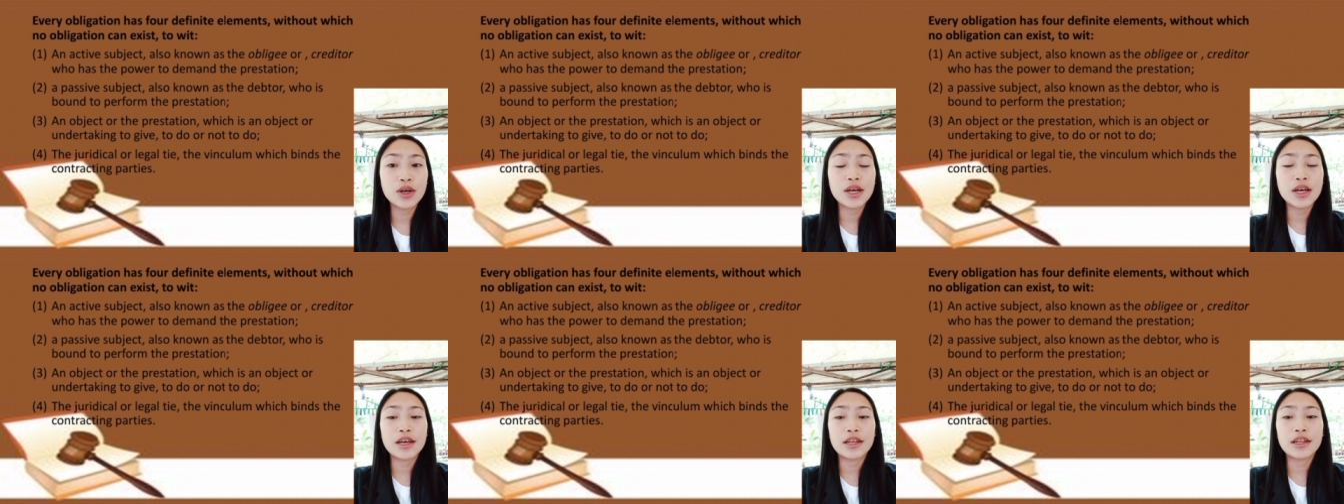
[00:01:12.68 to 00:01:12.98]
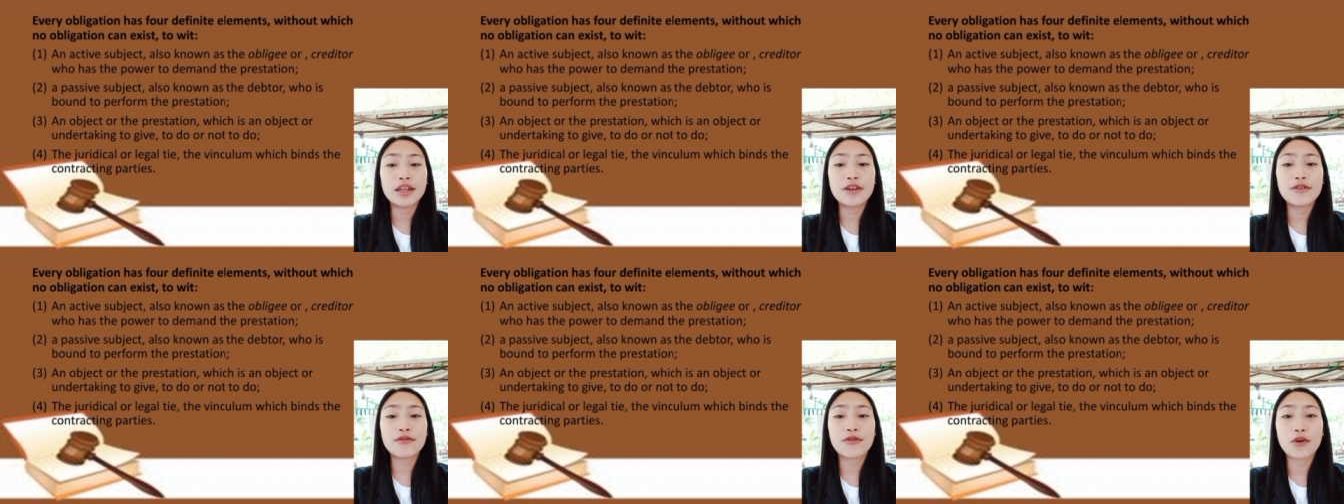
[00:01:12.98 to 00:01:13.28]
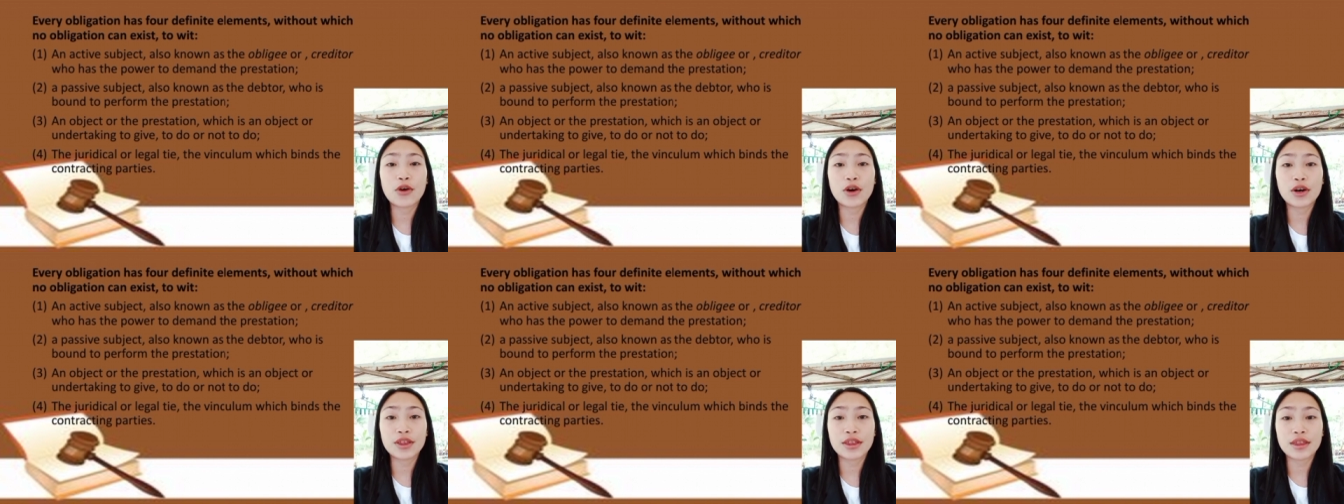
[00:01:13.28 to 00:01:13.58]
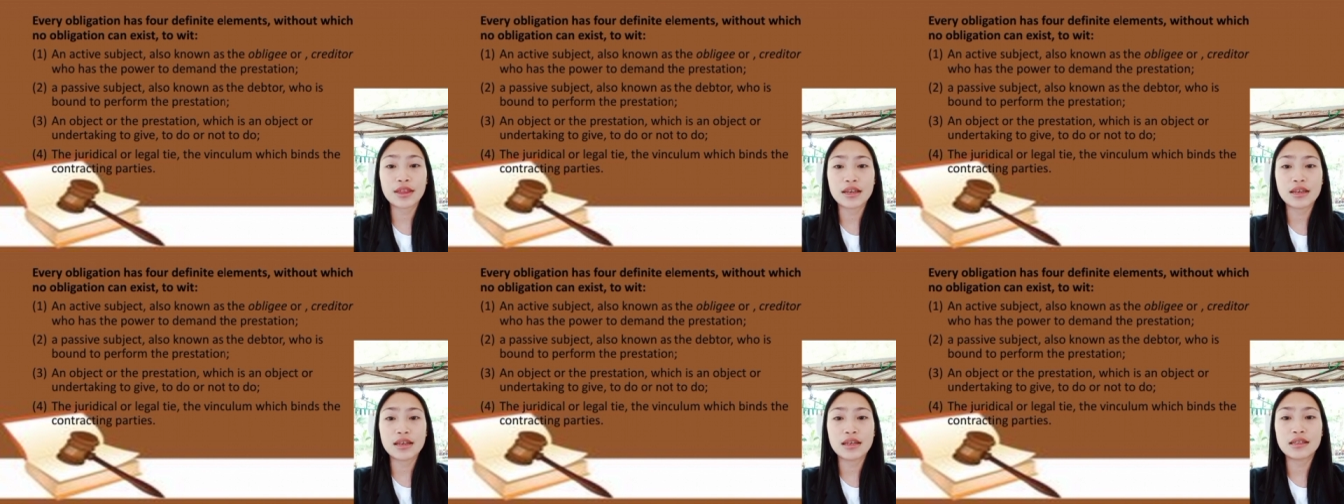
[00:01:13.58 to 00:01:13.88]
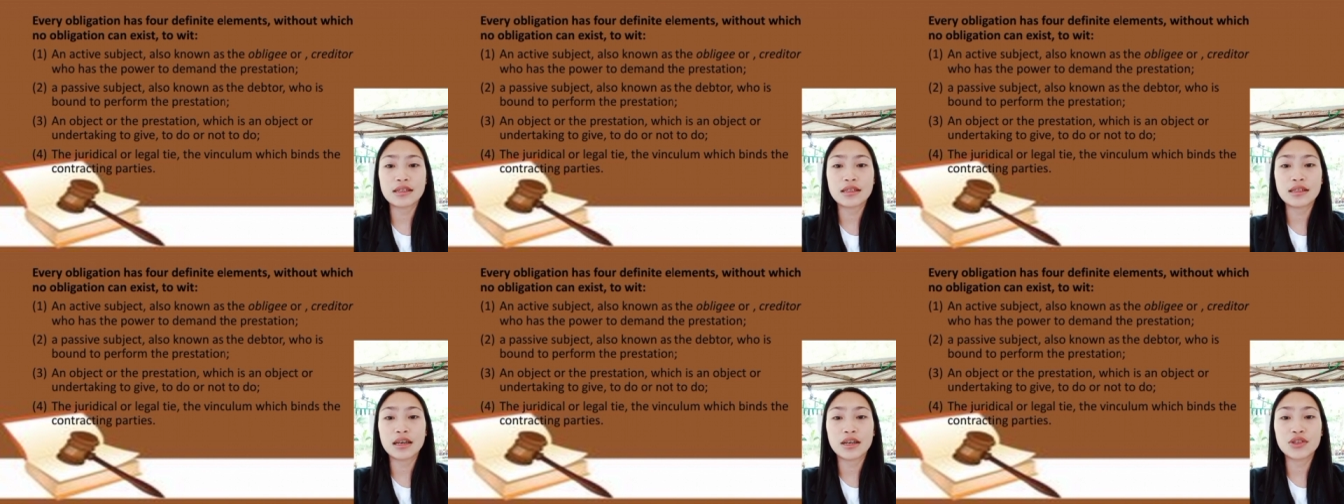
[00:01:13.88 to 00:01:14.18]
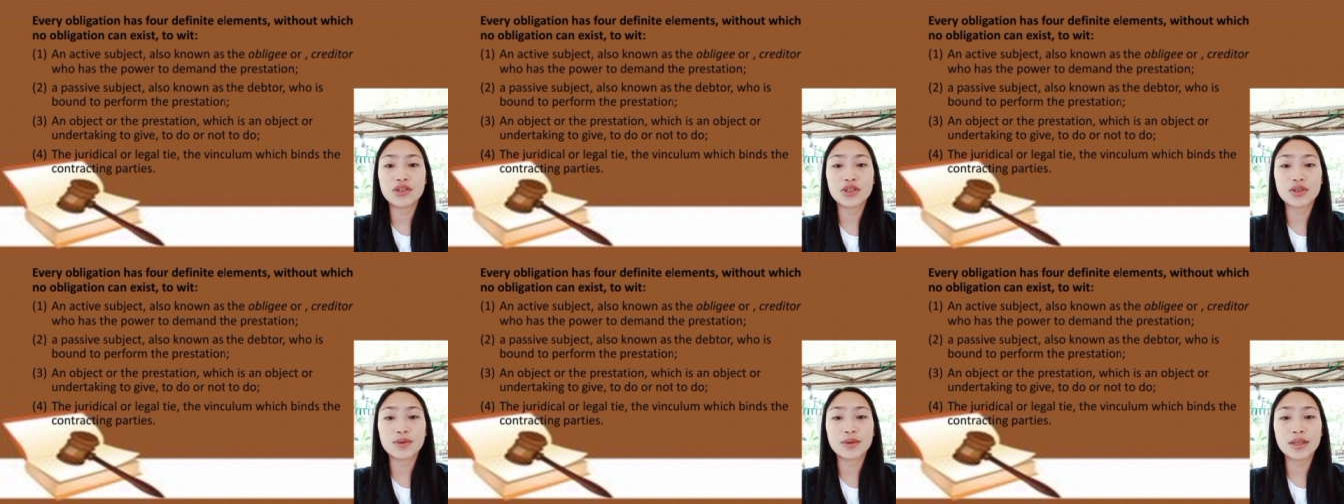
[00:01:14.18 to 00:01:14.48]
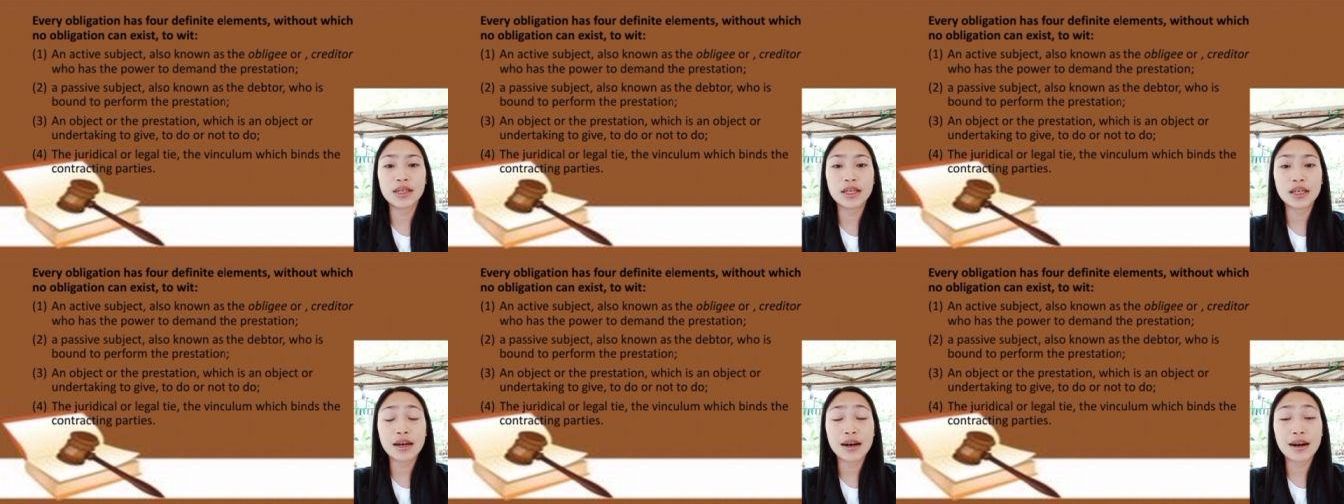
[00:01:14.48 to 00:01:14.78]
Then fourth is the
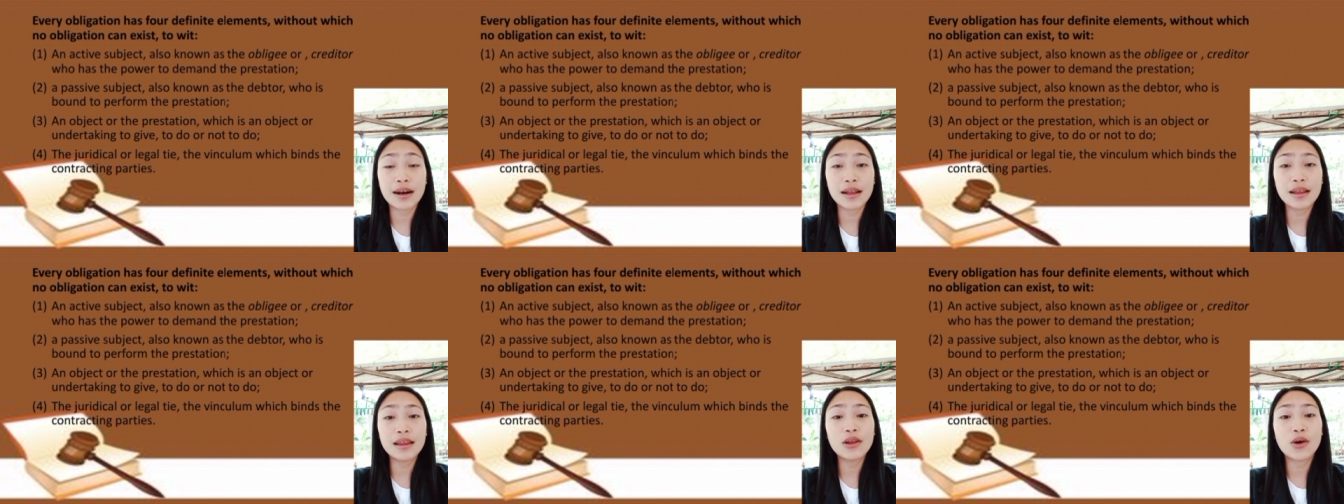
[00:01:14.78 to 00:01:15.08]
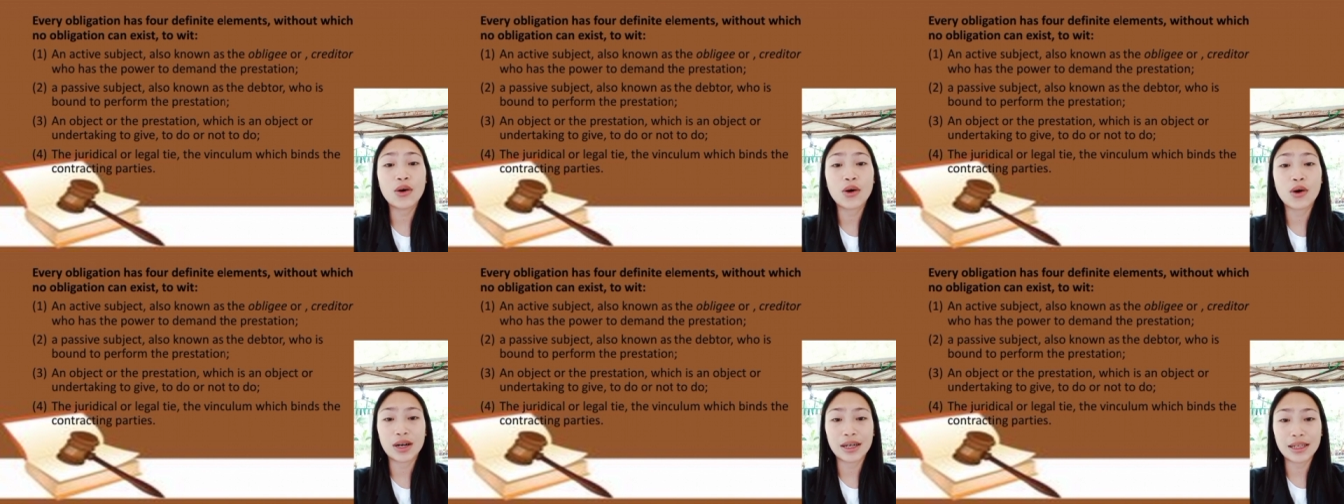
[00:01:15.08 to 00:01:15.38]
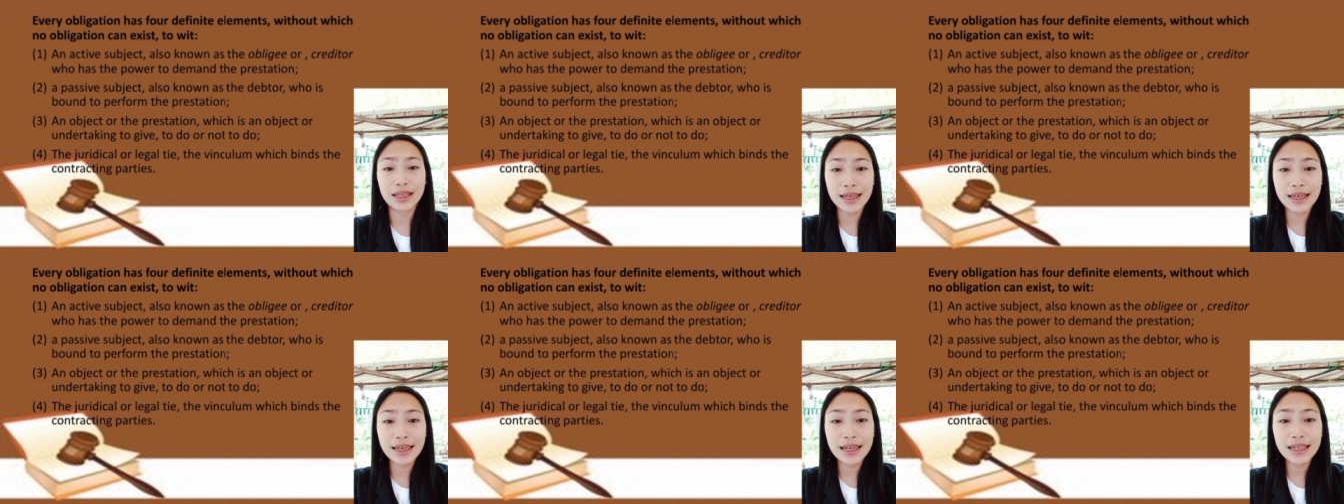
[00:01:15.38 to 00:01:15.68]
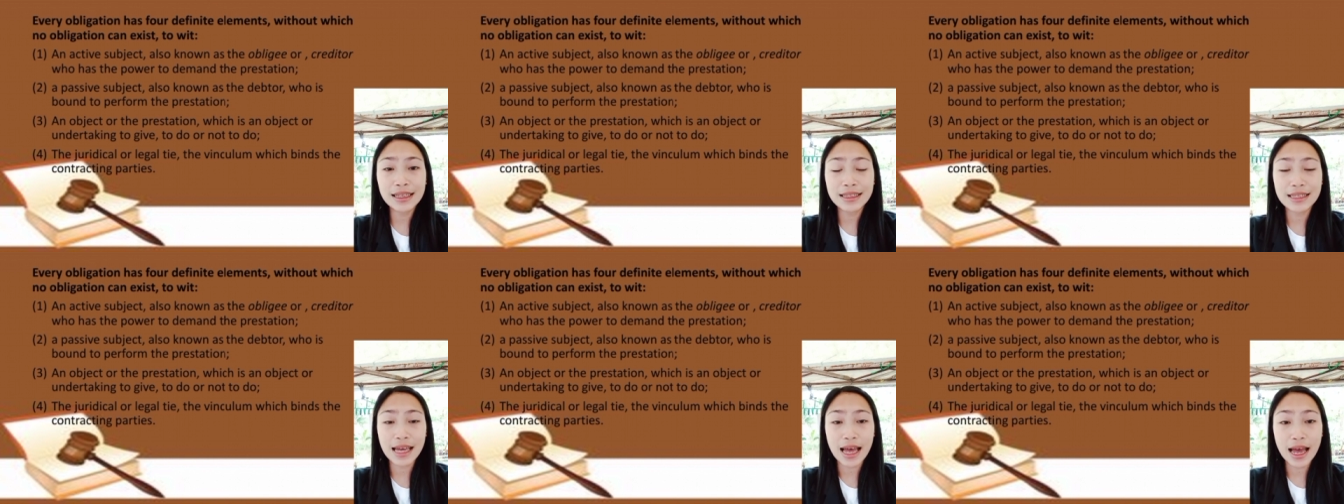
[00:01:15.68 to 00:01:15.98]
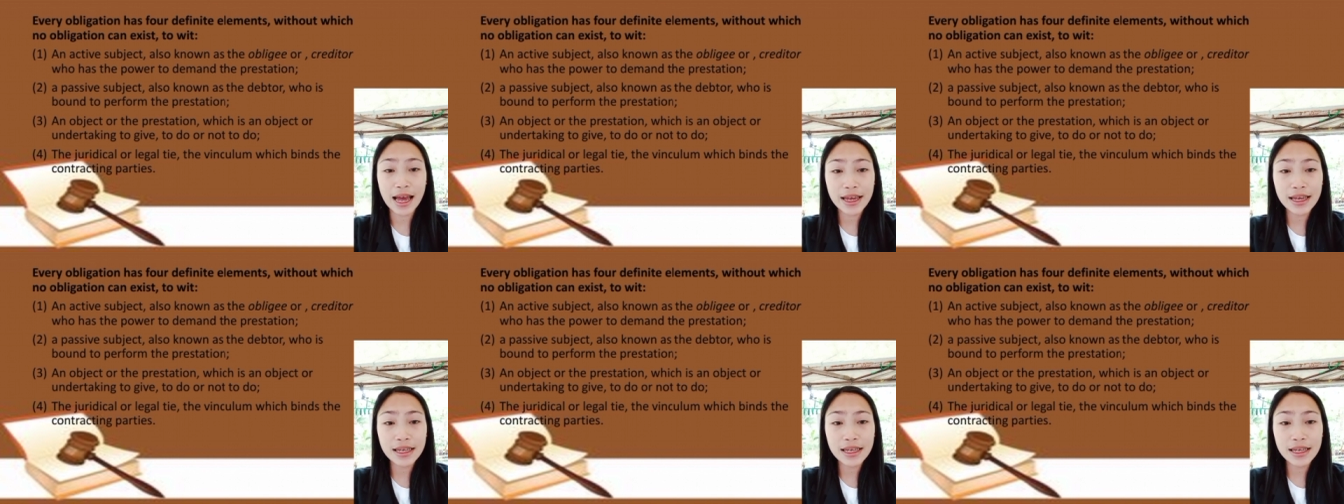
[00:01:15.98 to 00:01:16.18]
juridical or legal tie,